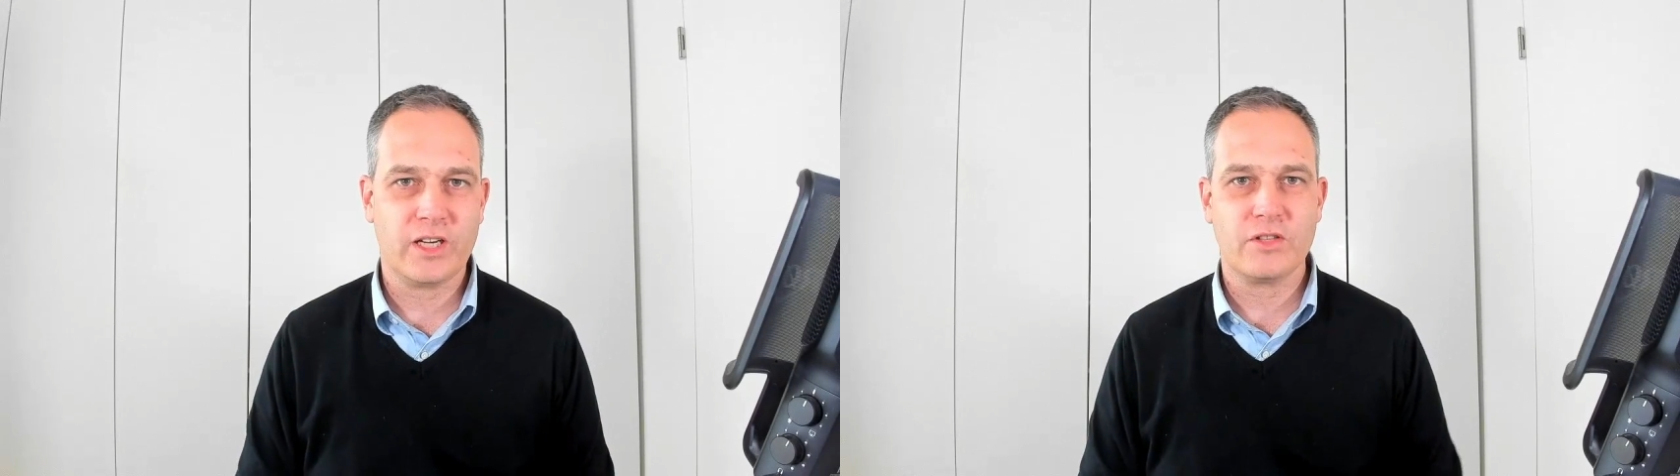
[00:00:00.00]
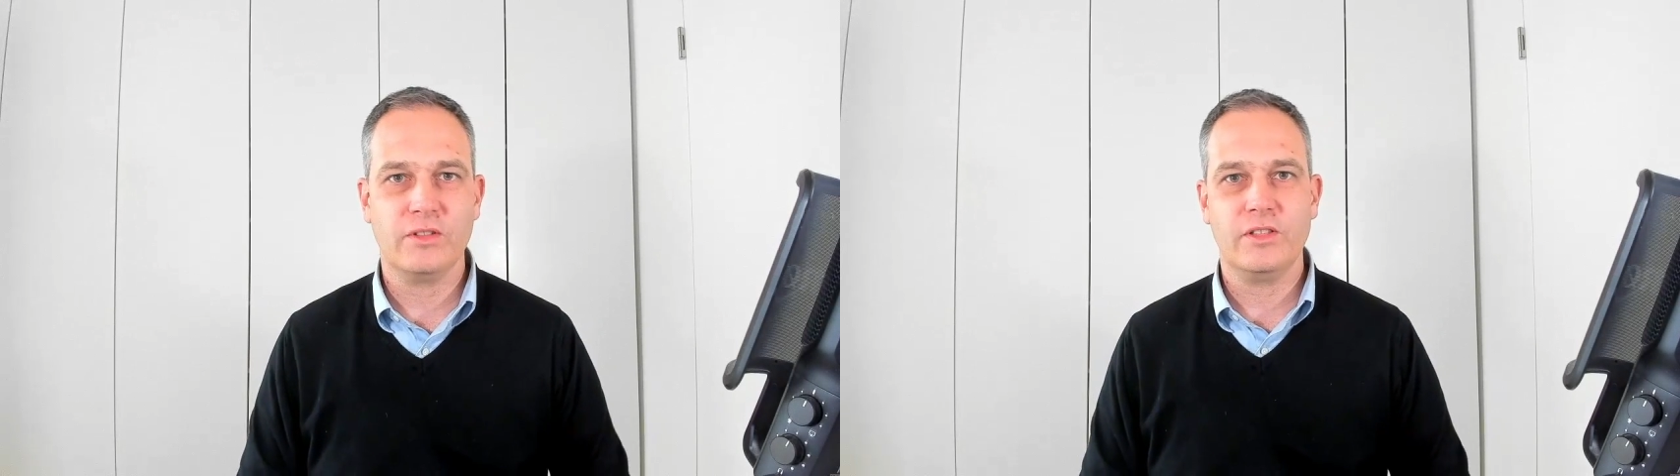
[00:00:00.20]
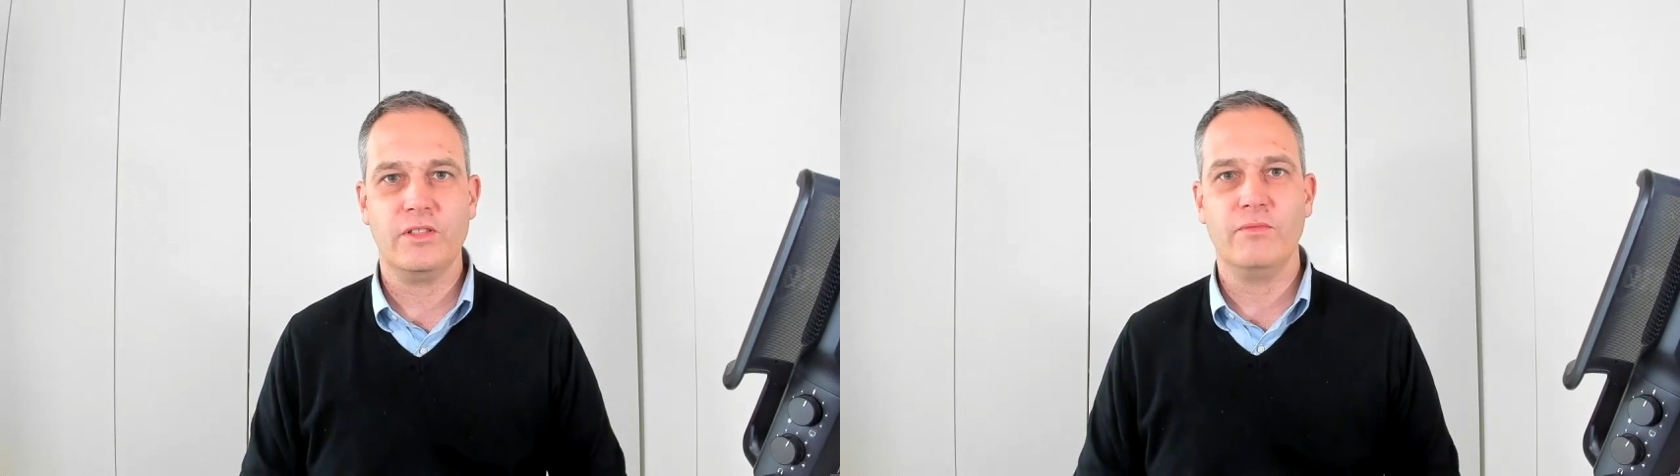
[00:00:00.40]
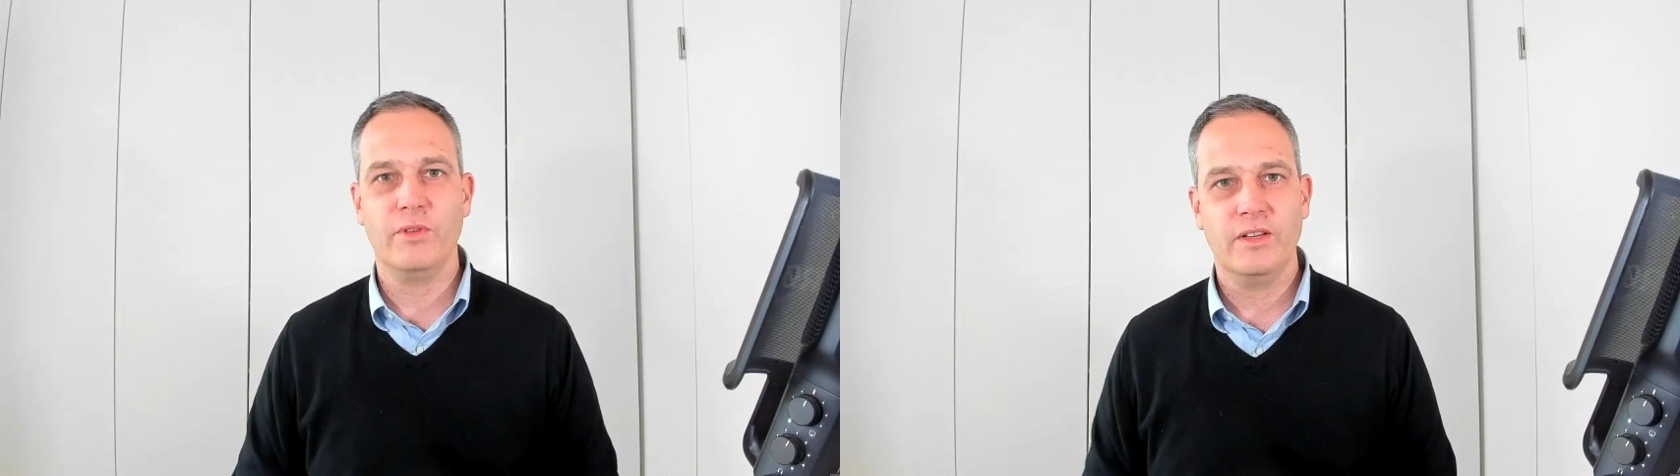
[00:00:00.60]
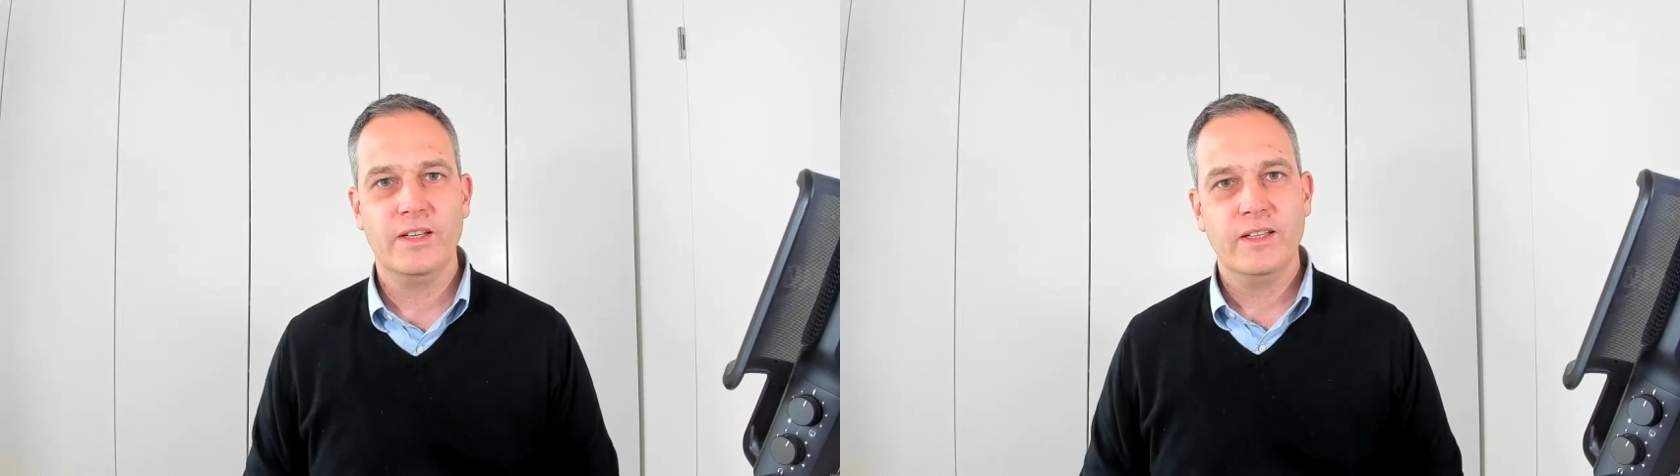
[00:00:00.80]
casualties
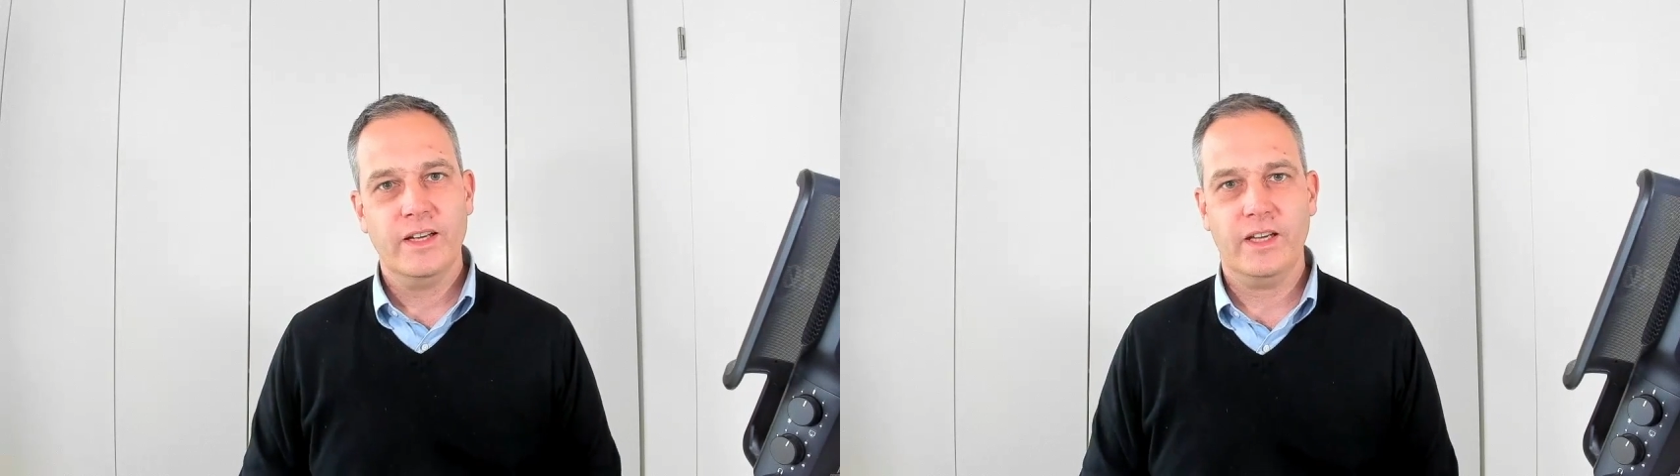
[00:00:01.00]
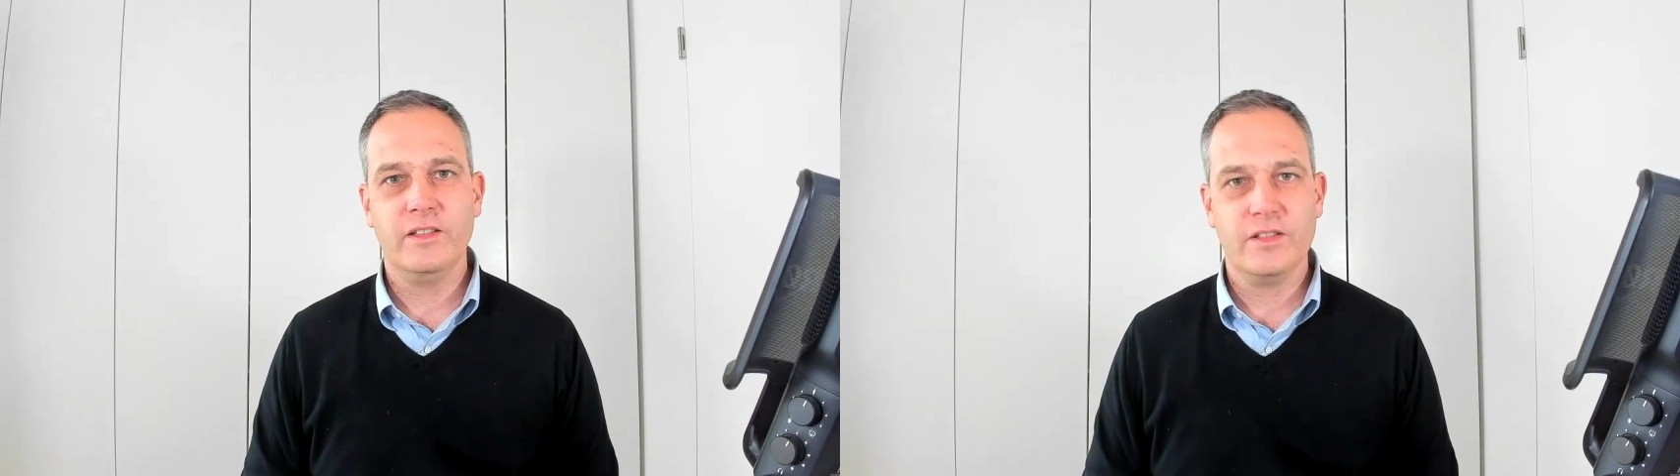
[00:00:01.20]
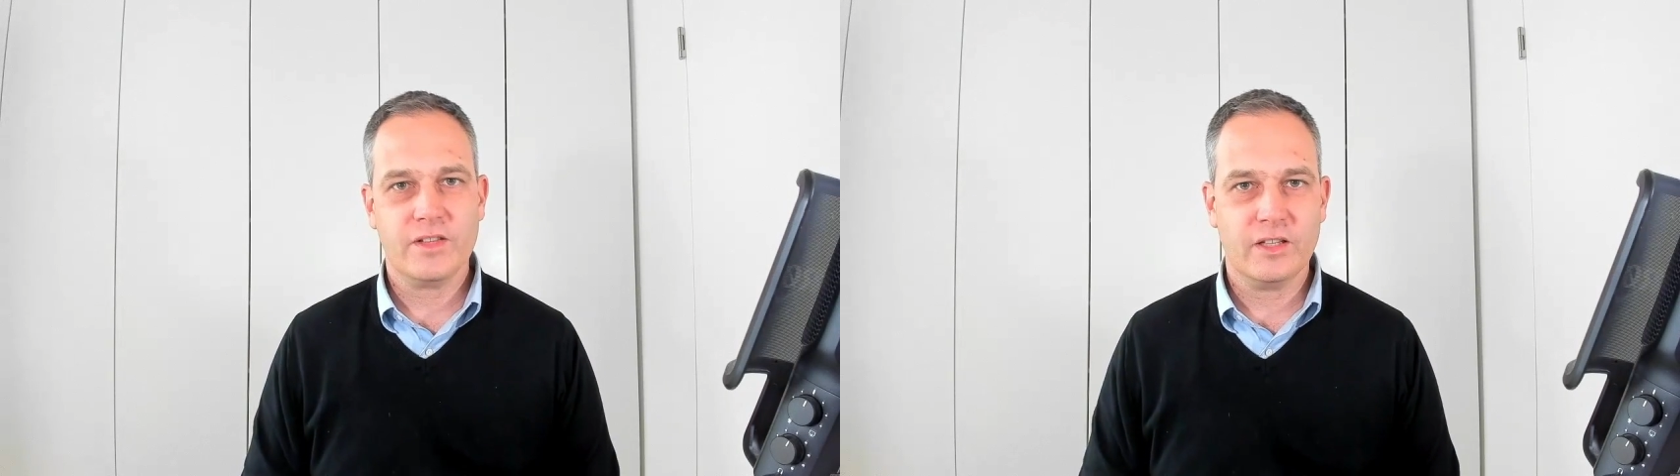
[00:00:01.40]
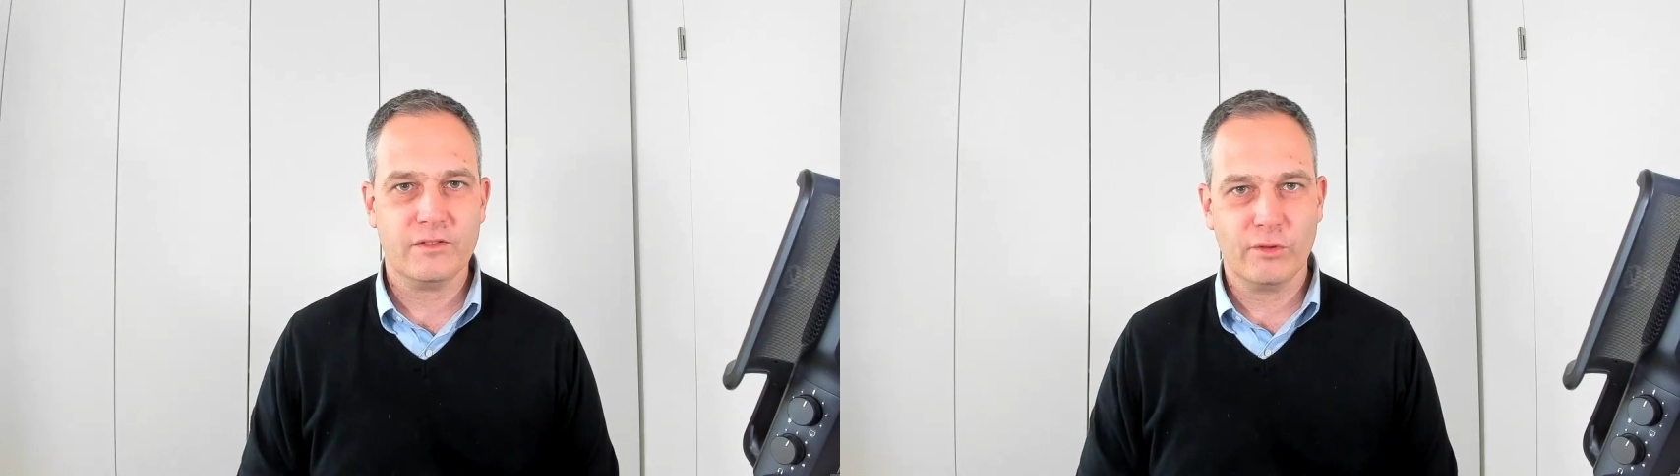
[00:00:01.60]
in this kind of